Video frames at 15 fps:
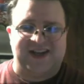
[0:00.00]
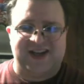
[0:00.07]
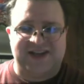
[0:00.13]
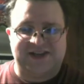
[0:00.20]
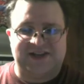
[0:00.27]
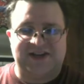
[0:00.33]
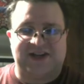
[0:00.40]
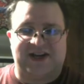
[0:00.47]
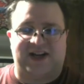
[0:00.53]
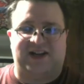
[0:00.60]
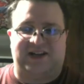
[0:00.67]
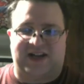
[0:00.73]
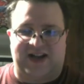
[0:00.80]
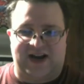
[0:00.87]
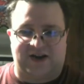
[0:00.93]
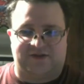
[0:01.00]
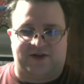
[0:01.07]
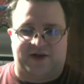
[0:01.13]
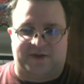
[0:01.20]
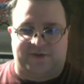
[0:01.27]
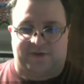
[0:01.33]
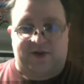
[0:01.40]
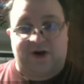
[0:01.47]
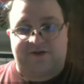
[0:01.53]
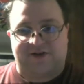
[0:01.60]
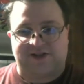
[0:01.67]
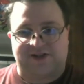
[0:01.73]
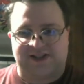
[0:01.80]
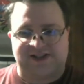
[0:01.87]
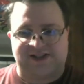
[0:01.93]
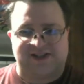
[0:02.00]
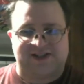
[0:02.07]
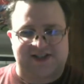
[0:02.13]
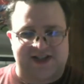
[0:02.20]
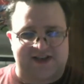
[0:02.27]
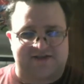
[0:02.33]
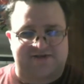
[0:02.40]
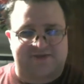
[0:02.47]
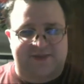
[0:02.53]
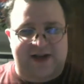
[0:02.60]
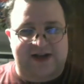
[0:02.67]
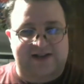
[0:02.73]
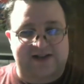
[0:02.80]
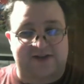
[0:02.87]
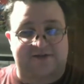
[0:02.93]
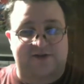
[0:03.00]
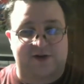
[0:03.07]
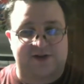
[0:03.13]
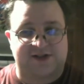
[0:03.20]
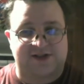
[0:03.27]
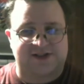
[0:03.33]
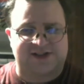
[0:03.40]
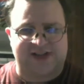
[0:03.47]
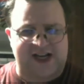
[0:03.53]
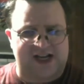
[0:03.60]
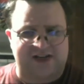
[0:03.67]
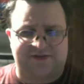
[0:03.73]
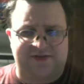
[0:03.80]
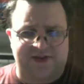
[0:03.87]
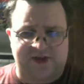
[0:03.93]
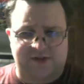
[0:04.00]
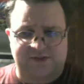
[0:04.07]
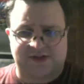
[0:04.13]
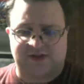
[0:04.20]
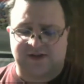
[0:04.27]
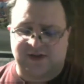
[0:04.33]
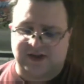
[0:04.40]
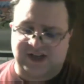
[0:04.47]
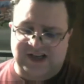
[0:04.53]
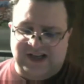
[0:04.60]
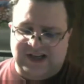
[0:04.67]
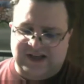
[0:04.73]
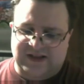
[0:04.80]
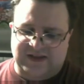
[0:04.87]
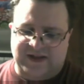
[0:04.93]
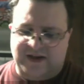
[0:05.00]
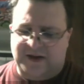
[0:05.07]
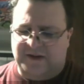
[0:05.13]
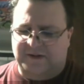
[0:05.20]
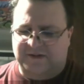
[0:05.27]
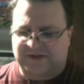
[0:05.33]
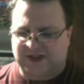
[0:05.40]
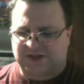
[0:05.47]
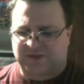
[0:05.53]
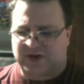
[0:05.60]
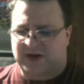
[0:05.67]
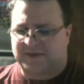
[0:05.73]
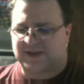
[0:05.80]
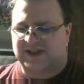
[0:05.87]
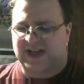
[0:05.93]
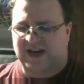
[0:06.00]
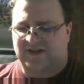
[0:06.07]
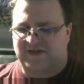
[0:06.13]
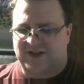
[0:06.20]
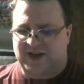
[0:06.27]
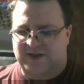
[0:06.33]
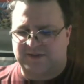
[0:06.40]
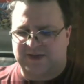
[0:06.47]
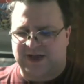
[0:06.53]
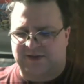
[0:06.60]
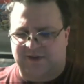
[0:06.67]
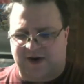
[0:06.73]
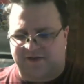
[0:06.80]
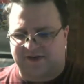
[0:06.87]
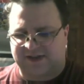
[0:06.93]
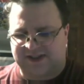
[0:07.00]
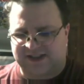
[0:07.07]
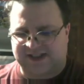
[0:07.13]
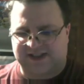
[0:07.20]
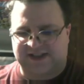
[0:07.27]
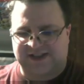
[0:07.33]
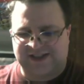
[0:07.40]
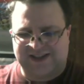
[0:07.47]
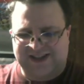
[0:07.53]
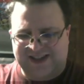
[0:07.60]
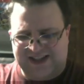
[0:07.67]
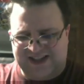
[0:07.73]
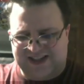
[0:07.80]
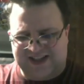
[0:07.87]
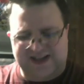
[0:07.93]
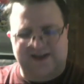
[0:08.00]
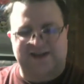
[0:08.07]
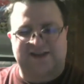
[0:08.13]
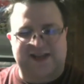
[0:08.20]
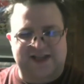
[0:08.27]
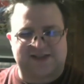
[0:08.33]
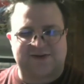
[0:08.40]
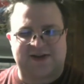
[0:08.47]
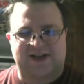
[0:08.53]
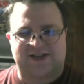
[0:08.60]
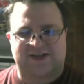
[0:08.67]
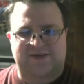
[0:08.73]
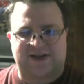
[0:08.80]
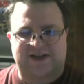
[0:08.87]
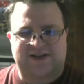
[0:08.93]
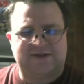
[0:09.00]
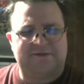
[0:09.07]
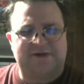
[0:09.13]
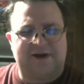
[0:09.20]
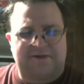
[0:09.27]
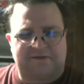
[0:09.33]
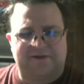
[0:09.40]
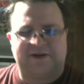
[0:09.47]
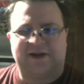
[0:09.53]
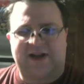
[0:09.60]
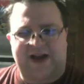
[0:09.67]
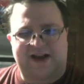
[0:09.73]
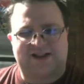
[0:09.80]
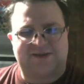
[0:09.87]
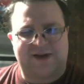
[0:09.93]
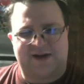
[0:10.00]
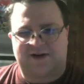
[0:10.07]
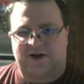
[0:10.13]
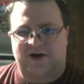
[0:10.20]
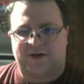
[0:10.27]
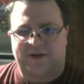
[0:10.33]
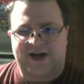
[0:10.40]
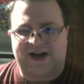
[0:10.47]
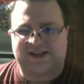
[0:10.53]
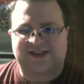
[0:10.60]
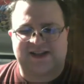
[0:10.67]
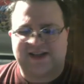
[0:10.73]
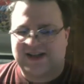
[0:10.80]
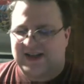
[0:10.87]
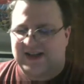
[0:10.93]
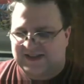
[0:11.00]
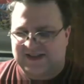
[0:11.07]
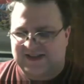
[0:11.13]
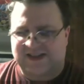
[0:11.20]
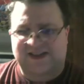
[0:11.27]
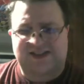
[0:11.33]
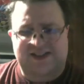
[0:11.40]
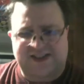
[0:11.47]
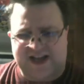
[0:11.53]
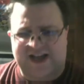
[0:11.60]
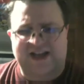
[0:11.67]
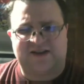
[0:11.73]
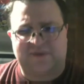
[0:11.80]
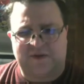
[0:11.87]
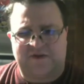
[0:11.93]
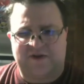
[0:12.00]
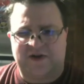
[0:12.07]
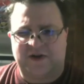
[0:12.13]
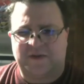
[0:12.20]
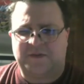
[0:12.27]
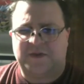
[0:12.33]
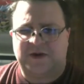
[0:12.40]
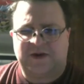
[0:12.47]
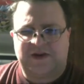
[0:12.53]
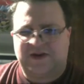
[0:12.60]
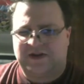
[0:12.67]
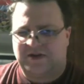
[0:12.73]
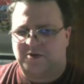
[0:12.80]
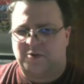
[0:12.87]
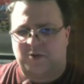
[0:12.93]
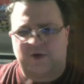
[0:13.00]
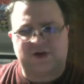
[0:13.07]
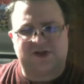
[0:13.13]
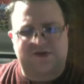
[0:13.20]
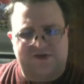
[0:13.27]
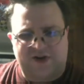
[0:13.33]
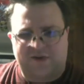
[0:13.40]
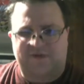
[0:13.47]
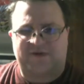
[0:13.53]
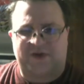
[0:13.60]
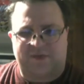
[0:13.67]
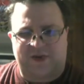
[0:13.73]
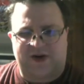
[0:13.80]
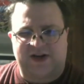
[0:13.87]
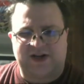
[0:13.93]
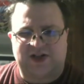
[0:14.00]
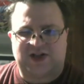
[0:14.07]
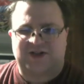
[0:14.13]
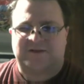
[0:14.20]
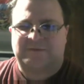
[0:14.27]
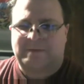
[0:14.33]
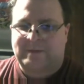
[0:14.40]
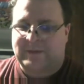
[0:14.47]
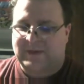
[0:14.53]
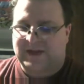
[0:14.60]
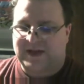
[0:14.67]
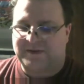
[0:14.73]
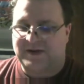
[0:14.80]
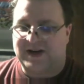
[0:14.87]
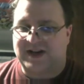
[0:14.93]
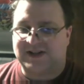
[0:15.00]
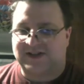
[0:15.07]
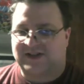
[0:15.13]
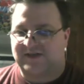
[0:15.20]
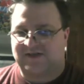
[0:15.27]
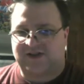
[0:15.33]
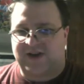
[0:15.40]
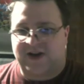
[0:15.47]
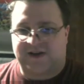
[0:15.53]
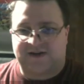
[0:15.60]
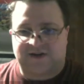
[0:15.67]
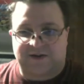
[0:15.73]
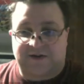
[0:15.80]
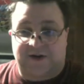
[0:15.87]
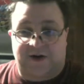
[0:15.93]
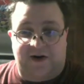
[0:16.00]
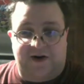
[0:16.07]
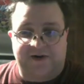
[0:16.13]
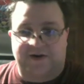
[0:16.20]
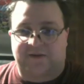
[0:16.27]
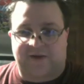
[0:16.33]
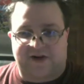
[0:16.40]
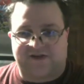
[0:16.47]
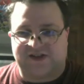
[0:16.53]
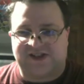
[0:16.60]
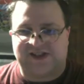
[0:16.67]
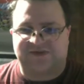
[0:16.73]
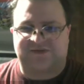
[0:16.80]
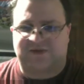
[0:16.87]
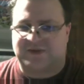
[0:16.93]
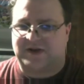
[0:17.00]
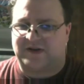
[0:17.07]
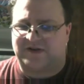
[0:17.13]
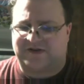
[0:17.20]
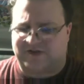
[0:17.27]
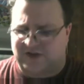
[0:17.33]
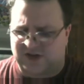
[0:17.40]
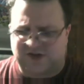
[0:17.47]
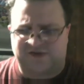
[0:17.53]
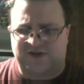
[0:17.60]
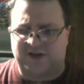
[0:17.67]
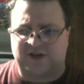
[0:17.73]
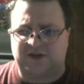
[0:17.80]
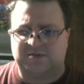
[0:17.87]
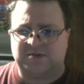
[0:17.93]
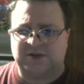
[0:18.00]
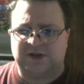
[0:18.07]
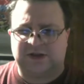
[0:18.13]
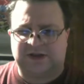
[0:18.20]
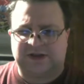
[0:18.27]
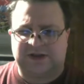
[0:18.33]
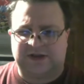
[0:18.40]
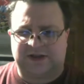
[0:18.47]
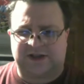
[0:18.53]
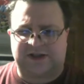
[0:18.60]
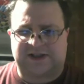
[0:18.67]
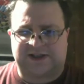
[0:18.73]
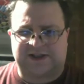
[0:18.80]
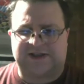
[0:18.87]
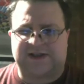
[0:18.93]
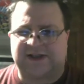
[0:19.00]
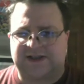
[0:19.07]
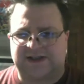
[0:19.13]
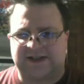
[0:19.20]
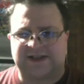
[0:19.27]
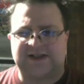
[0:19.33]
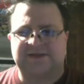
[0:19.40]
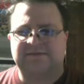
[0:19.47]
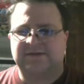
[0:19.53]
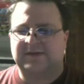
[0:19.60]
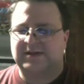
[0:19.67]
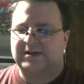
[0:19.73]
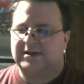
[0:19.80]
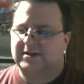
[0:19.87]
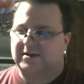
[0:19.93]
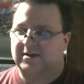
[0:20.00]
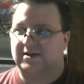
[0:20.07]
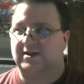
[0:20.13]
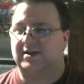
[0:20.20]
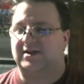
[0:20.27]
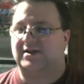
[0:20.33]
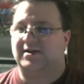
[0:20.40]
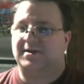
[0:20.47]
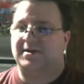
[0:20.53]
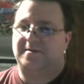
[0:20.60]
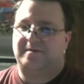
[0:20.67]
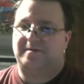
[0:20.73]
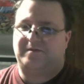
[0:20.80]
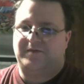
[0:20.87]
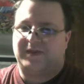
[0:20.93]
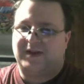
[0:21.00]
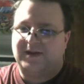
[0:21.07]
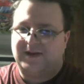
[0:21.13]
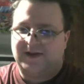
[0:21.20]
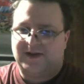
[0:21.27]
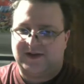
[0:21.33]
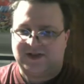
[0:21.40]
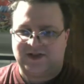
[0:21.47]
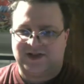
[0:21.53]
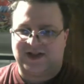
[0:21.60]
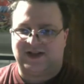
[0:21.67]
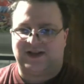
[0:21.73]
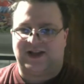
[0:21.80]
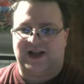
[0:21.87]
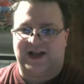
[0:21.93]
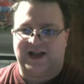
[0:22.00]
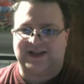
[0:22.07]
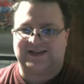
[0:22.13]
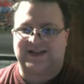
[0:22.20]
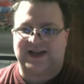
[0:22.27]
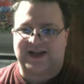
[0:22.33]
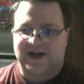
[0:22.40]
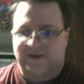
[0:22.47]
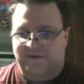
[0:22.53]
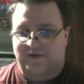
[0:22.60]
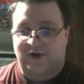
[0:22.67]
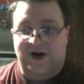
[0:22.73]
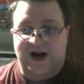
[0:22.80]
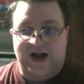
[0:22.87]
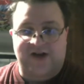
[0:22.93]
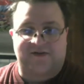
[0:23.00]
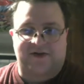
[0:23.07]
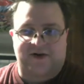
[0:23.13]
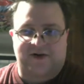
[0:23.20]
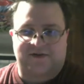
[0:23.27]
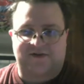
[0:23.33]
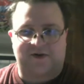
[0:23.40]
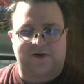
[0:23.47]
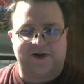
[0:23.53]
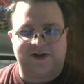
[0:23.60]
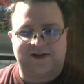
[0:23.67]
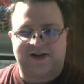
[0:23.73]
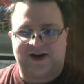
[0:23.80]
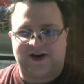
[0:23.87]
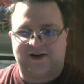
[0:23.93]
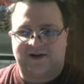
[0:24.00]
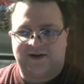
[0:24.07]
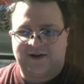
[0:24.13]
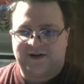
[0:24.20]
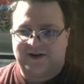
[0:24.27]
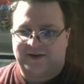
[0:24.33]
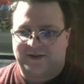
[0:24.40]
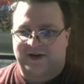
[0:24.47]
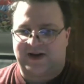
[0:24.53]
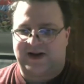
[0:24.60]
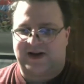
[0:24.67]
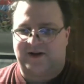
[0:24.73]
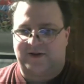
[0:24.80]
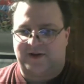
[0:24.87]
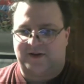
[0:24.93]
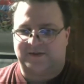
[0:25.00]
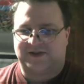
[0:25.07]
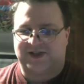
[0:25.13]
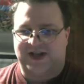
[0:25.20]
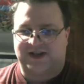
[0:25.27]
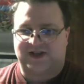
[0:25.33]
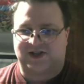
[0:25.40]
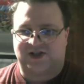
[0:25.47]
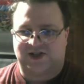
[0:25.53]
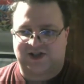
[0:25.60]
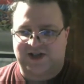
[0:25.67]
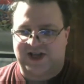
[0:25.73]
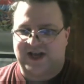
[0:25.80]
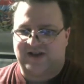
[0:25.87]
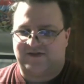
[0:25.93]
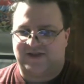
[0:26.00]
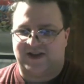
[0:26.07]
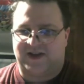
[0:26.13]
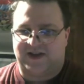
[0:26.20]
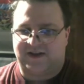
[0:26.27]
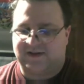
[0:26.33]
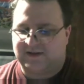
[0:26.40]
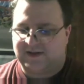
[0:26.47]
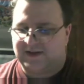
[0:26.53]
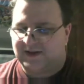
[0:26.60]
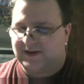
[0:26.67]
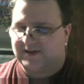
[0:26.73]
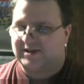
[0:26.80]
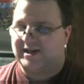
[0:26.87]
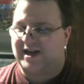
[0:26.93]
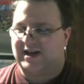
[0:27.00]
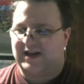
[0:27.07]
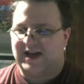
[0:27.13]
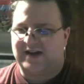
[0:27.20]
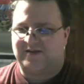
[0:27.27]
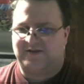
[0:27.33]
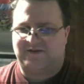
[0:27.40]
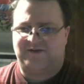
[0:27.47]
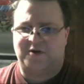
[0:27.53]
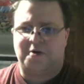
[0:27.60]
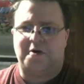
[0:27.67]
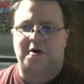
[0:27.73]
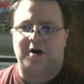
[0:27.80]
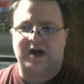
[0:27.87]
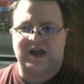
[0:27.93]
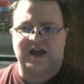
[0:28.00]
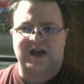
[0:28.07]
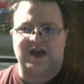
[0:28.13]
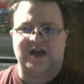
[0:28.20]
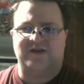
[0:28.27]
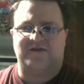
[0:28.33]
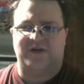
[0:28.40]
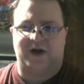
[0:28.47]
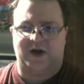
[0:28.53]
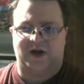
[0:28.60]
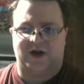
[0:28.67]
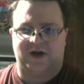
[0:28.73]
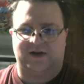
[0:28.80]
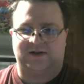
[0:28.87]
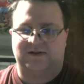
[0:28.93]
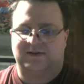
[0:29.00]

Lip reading: And then you got a lot of references and stuff back to the first and second films. Though, just bringing up the second films and references irritates me, because I'm like, do we really have to make callbacks to the second film, the worst film of the bunch? Can we not just have took all your references from the first film? Like, seriously? So you get lines like forever thrown in there about how Santa saved the Sandlot forever.